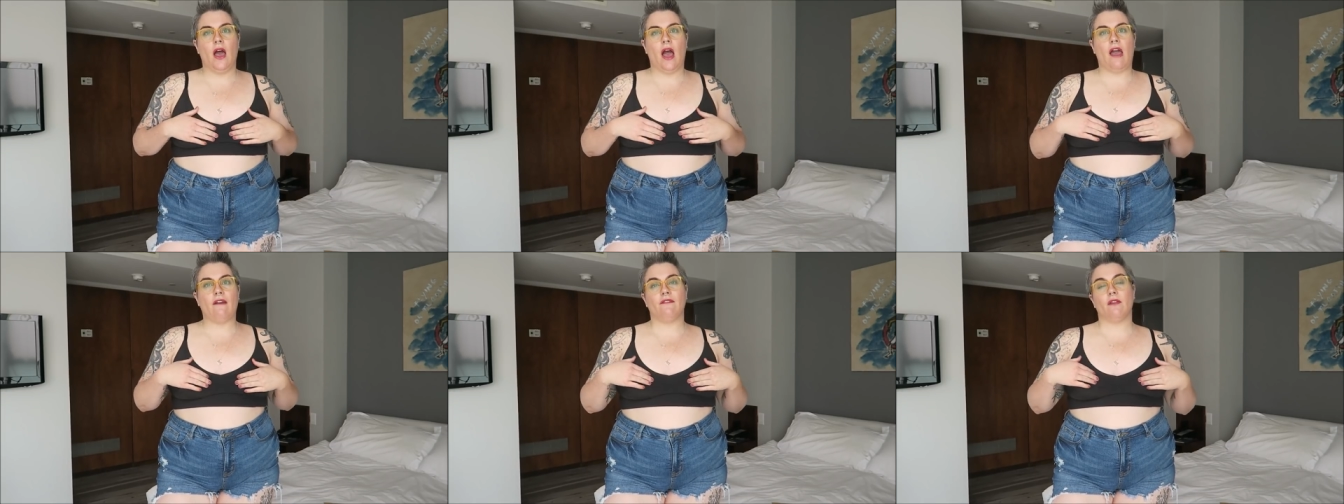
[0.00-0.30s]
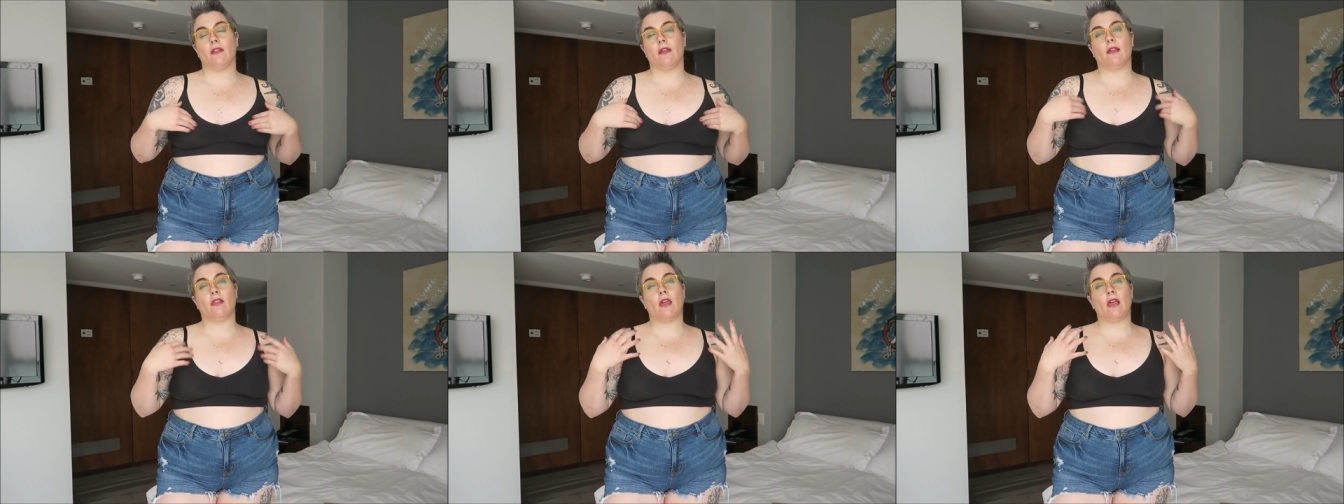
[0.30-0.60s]
I
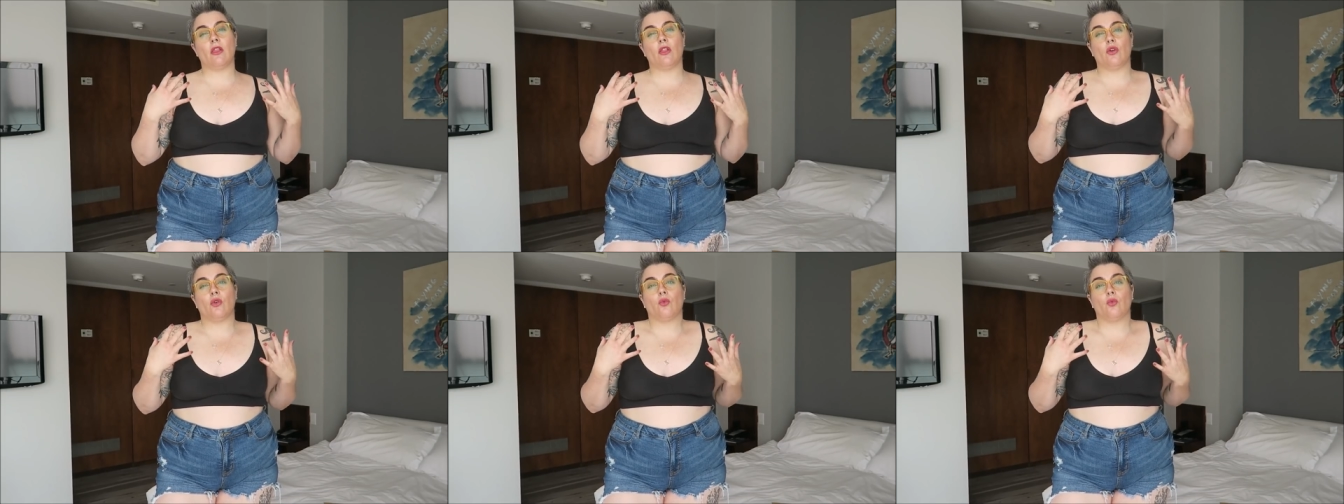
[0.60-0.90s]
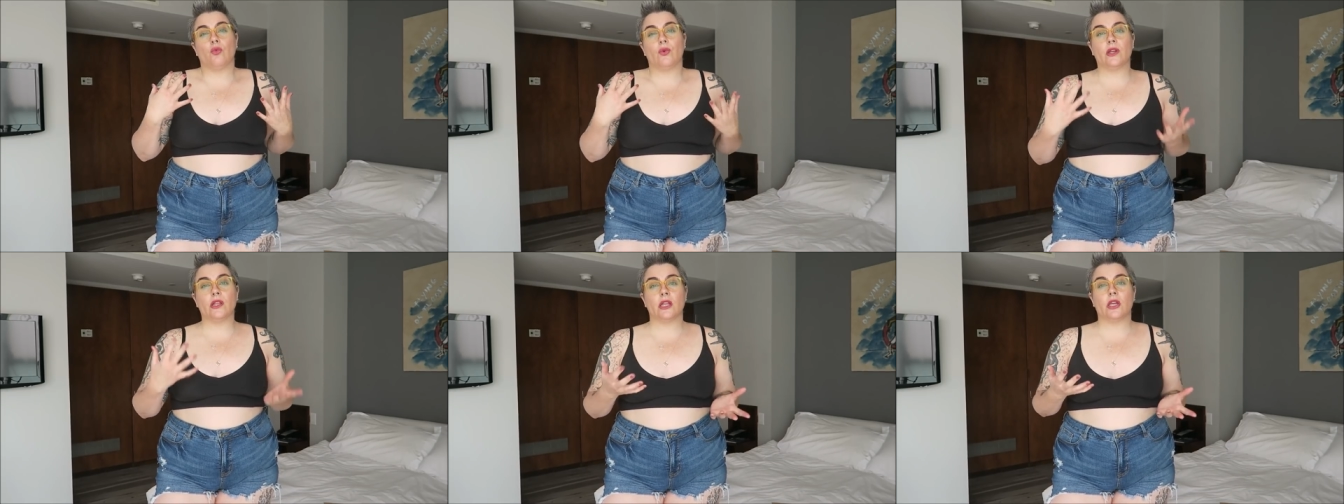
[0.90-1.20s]
feel like they look
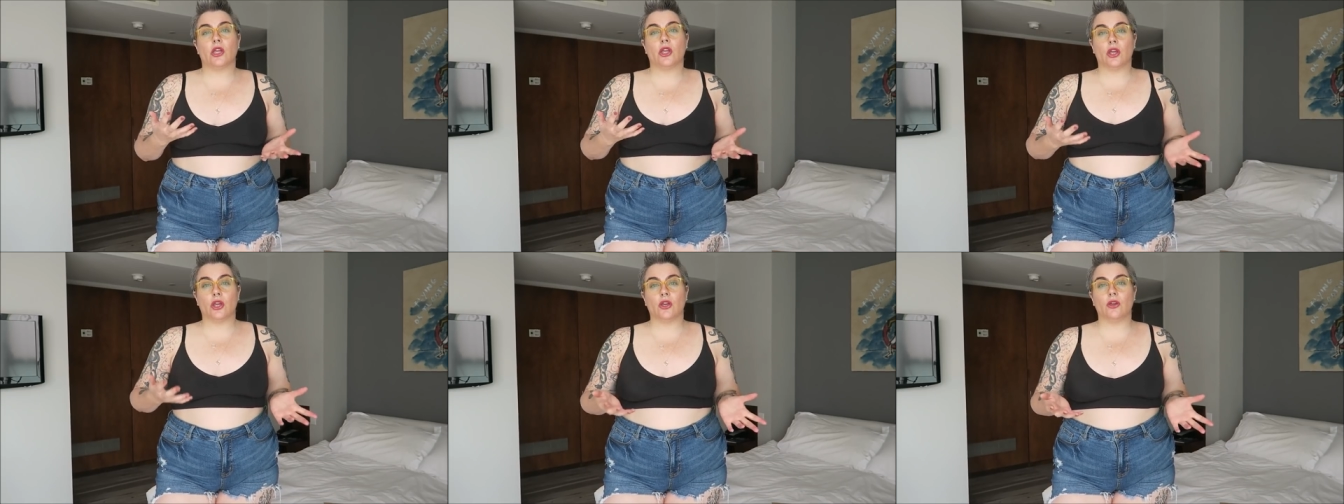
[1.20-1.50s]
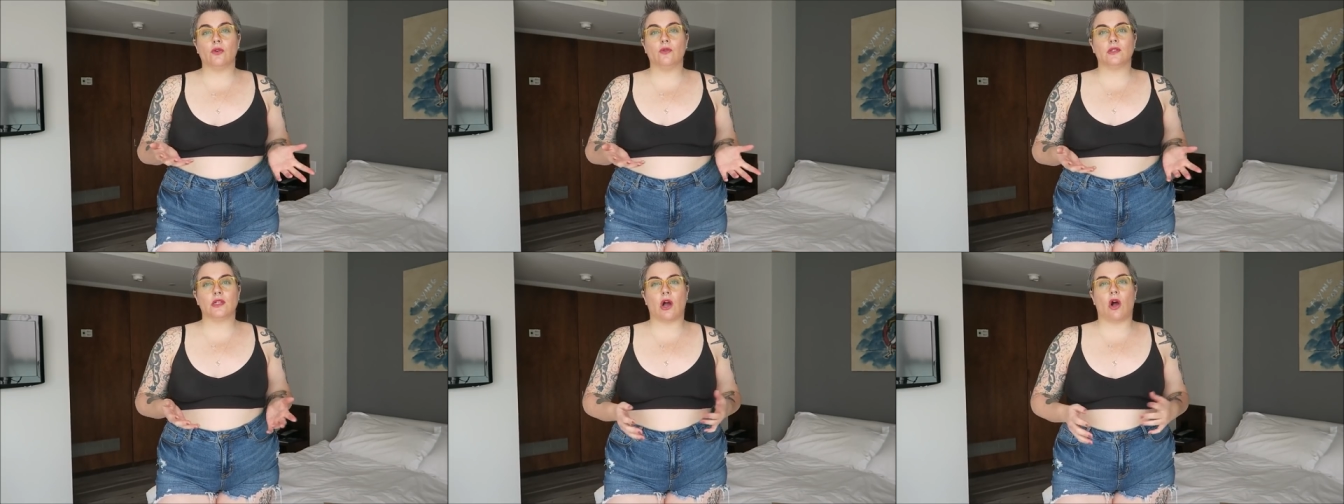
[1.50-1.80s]
really
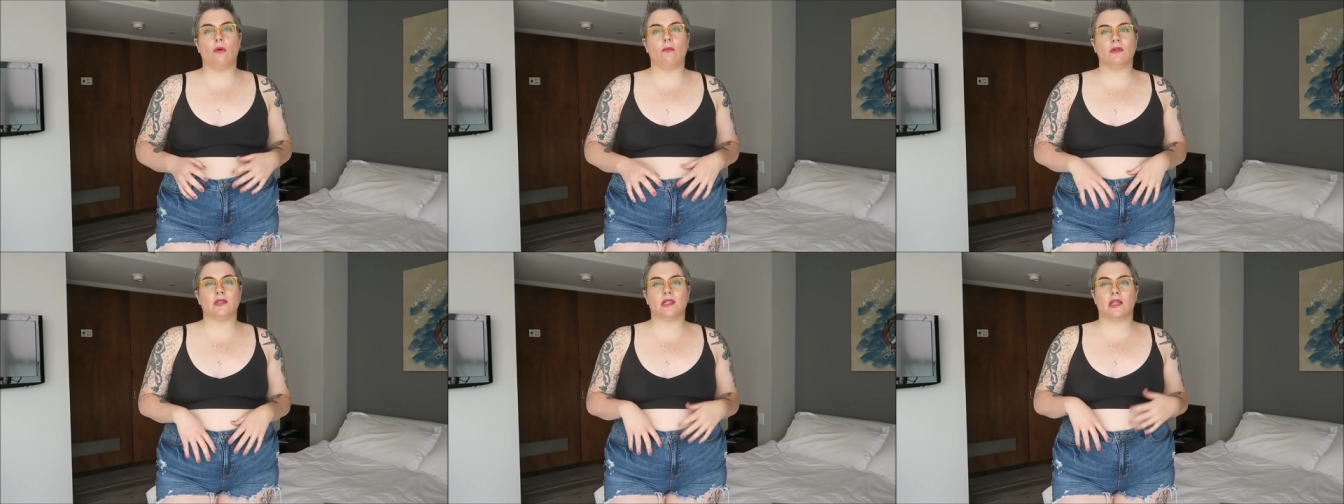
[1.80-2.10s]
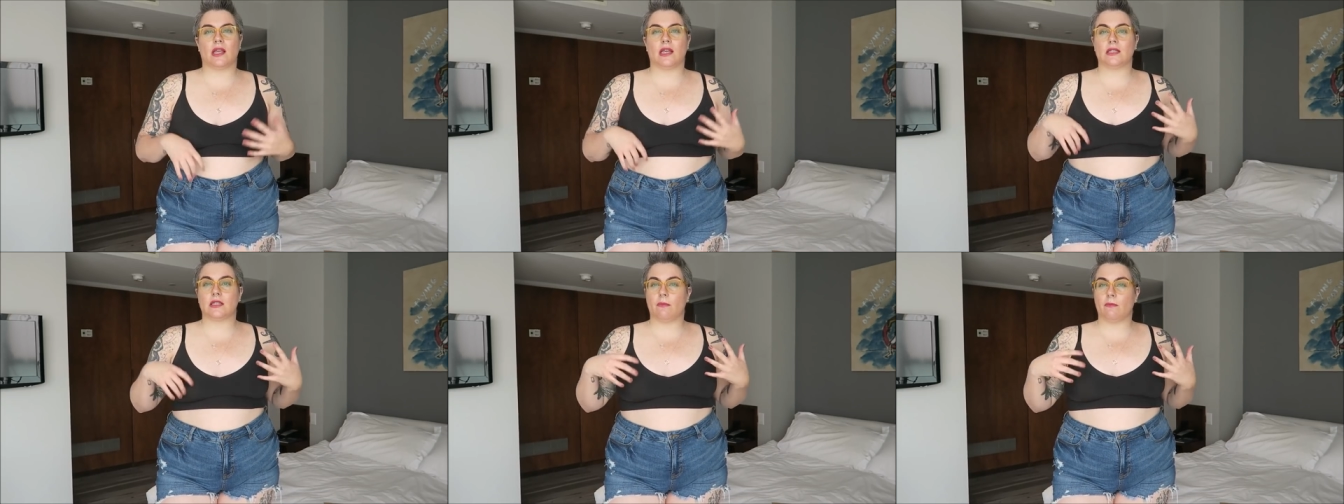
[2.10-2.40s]
cute, almost
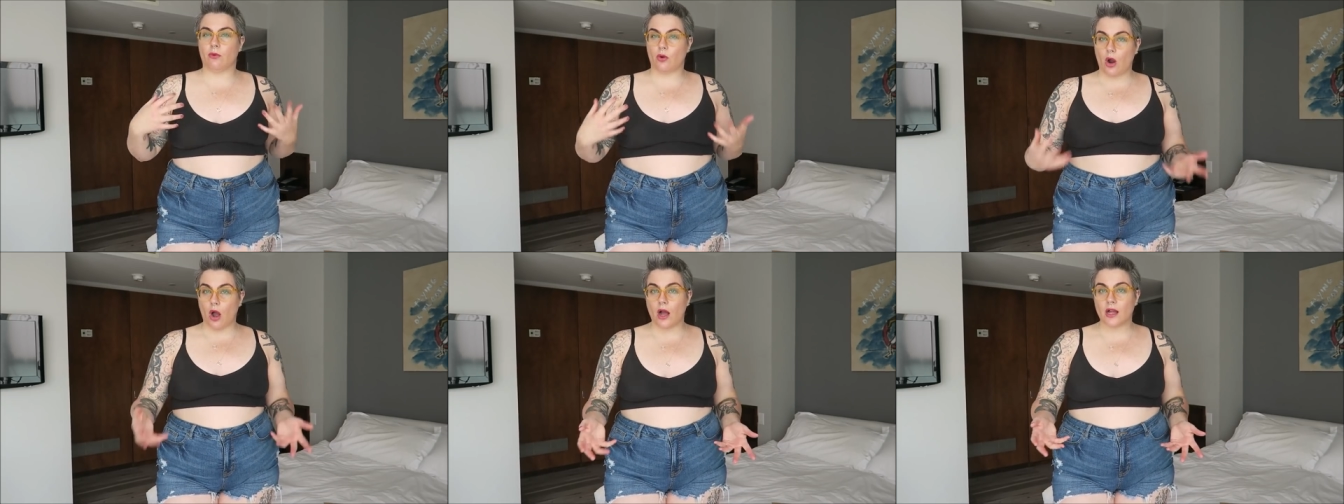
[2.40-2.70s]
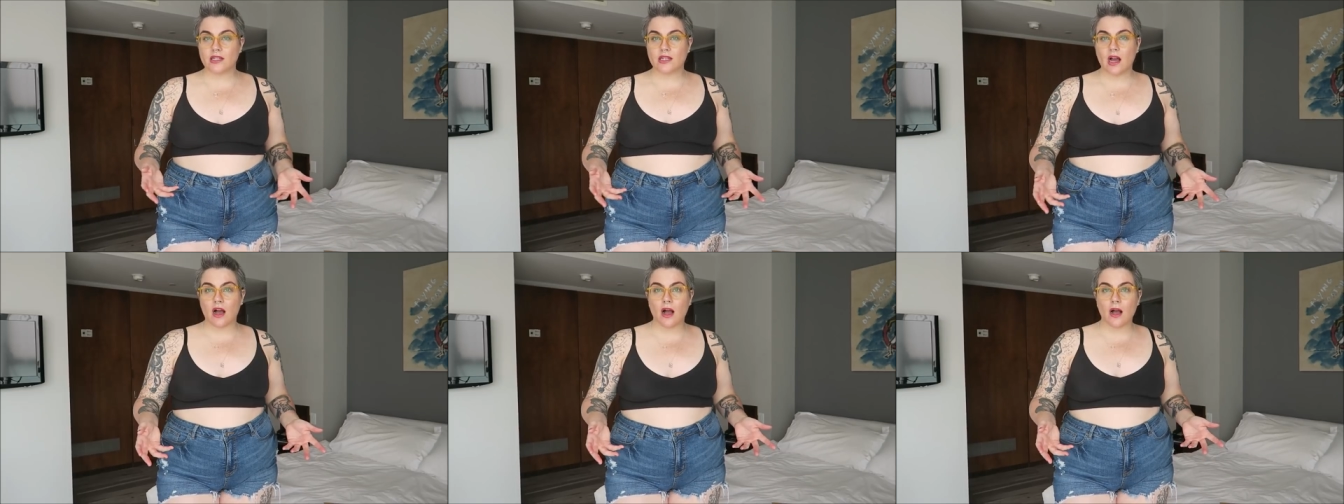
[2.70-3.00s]
like as a
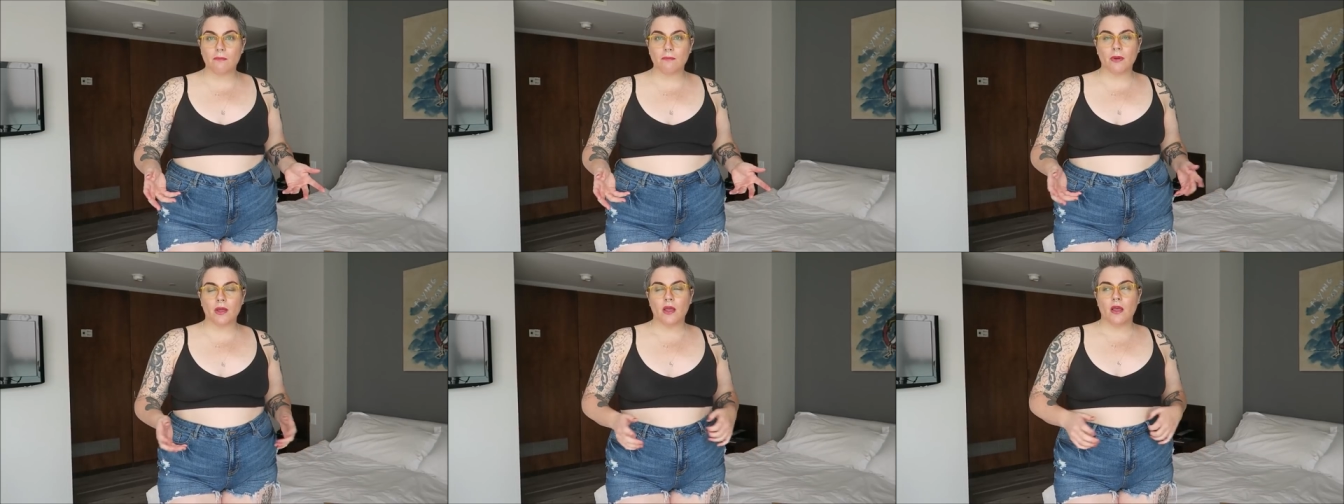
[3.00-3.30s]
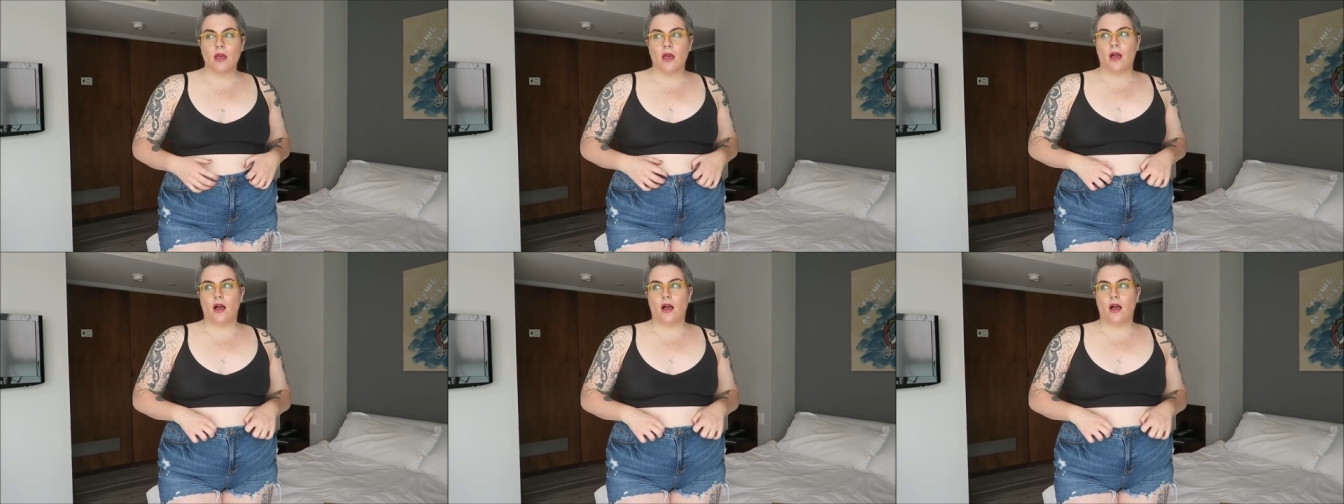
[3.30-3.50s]
bra top.